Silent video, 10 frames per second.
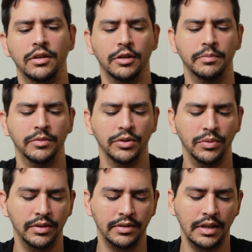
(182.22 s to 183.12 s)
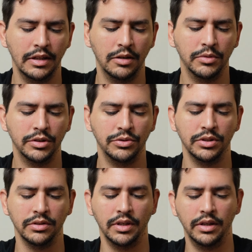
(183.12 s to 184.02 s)
Doesn't really stand out much, which
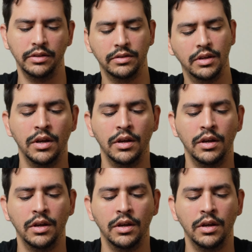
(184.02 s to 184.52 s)
is nice.